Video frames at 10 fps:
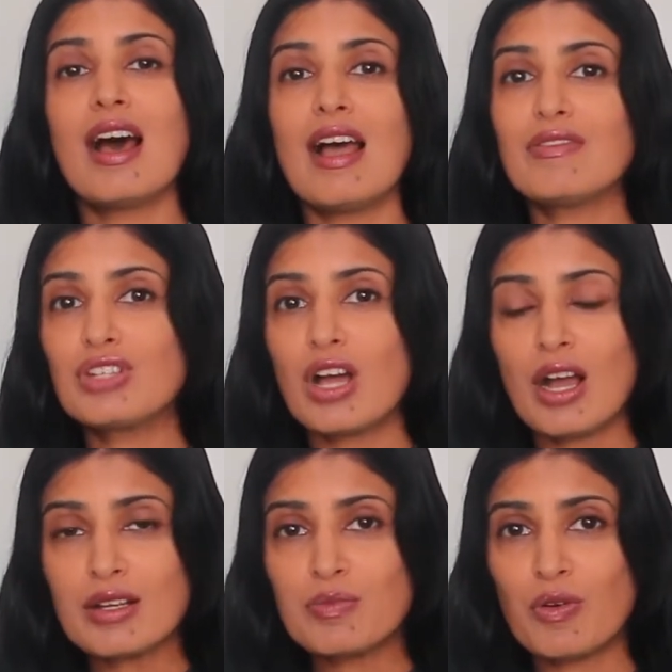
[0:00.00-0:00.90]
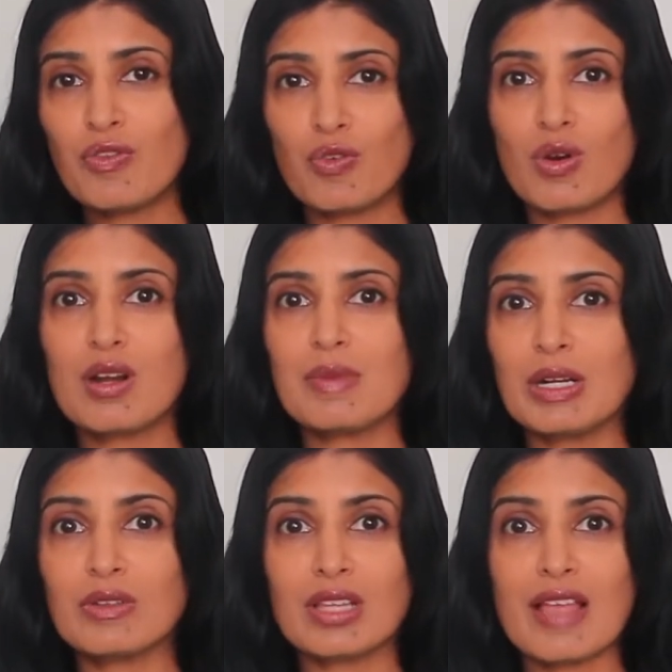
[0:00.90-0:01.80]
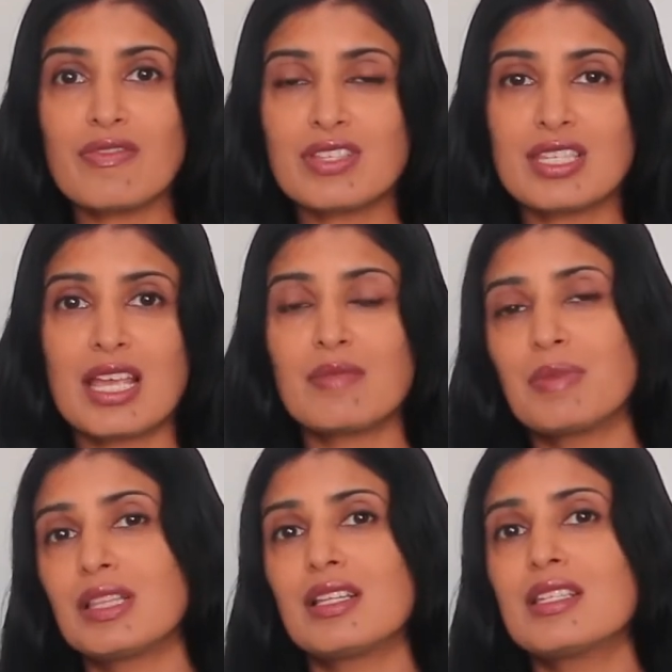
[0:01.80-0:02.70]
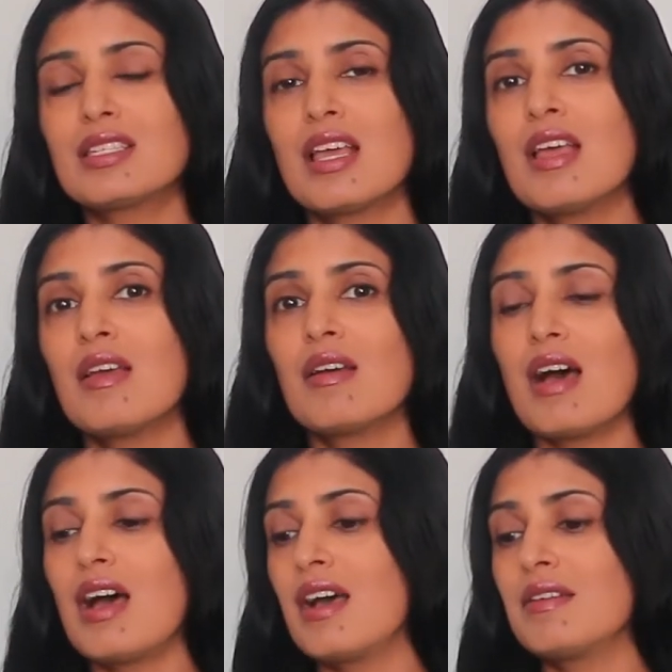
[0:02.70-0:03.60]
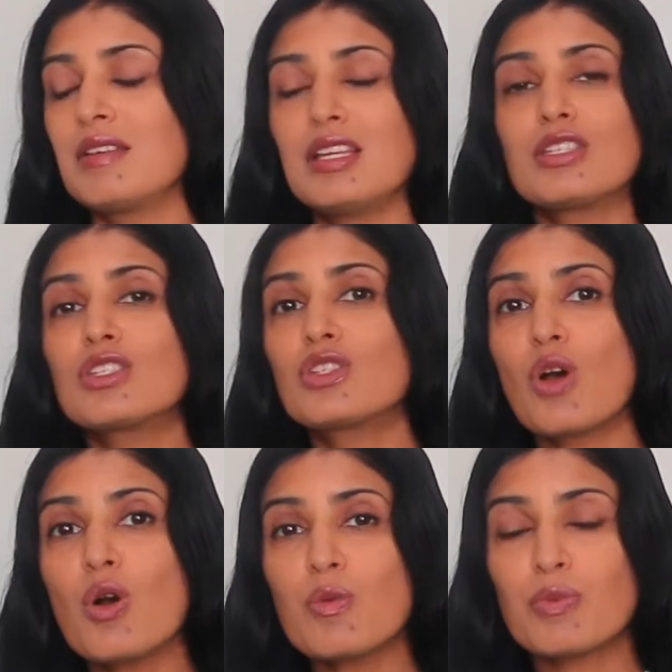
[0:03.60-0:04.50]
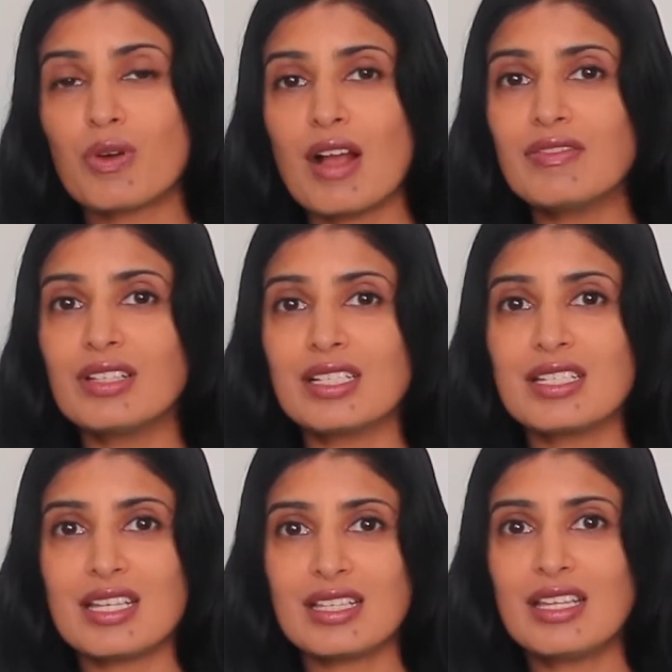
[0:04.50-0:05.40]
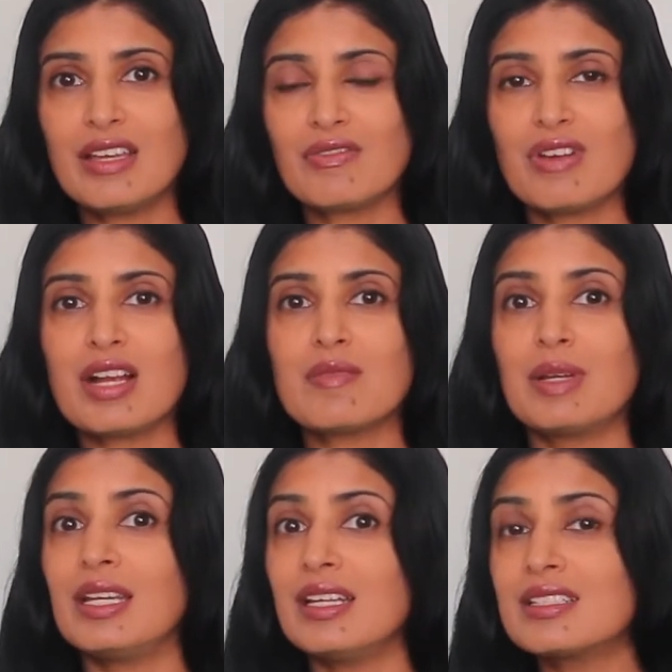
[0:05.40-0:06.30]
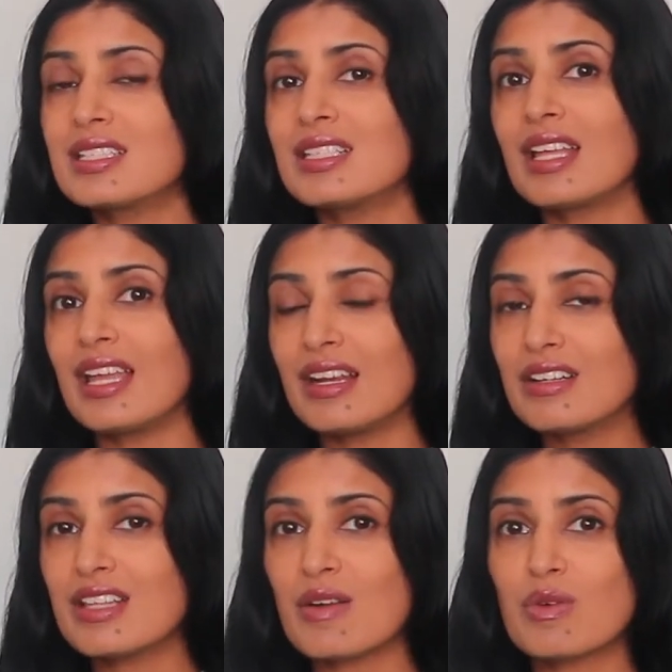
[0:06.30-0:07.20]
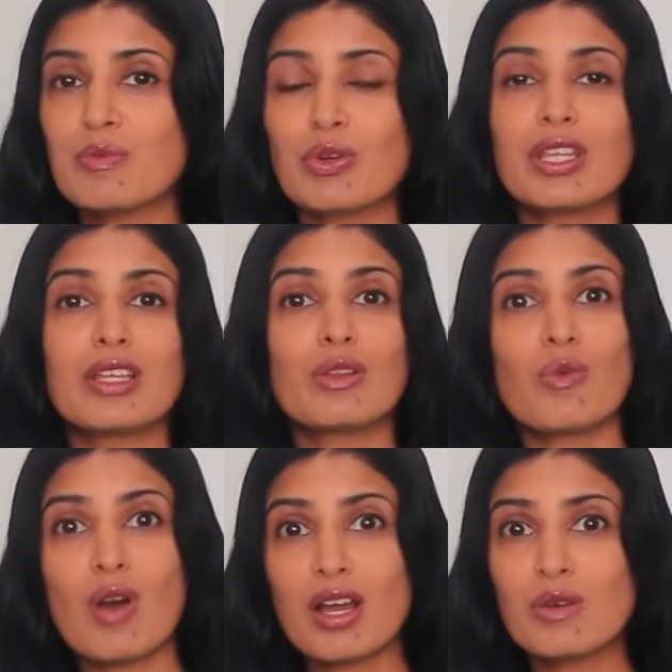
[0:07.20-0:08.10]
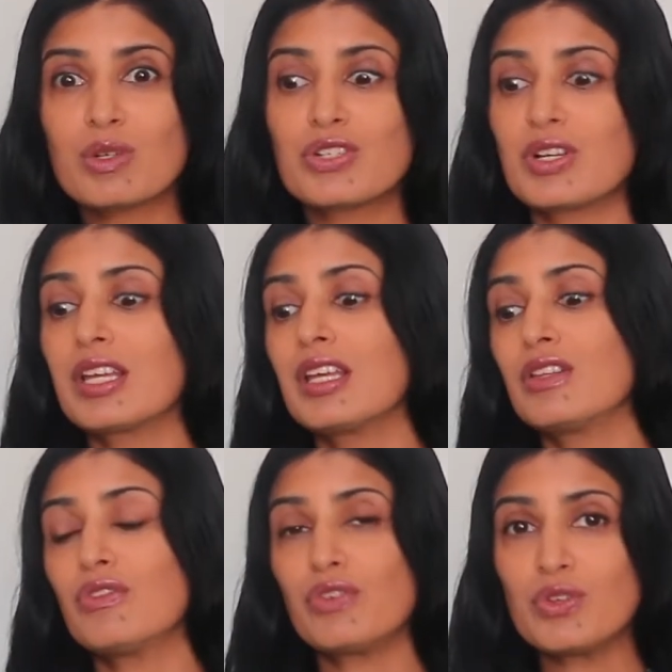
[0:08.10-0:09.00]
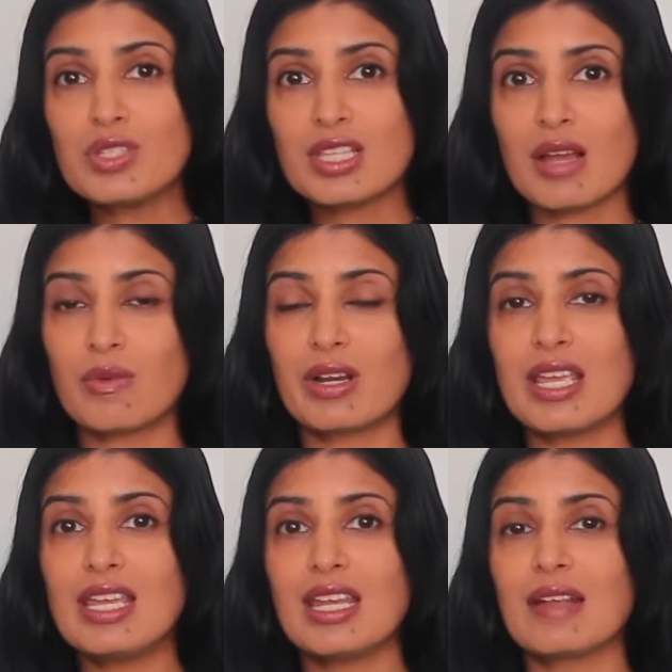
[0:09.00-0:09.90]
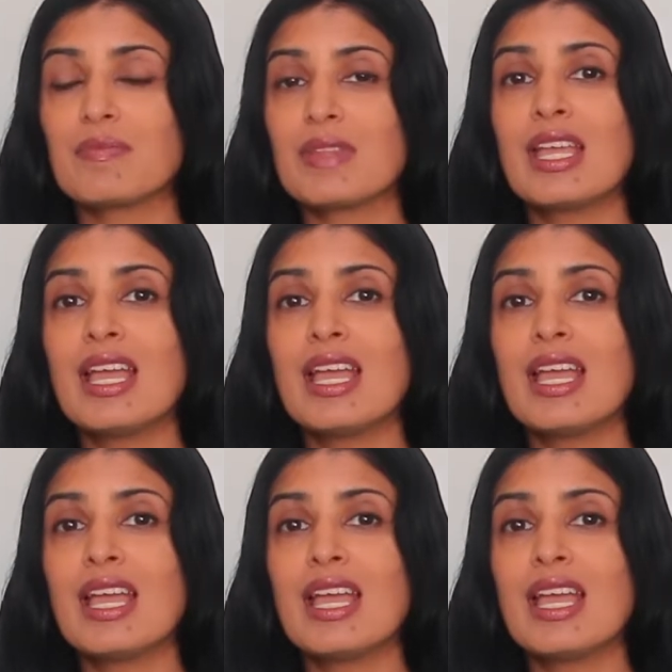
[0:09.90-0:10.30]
I've talked before about glyphosate, but this is so prevalent in the environment. It's in the air that we're breathing, the water we're drinking, the foods that we're eating.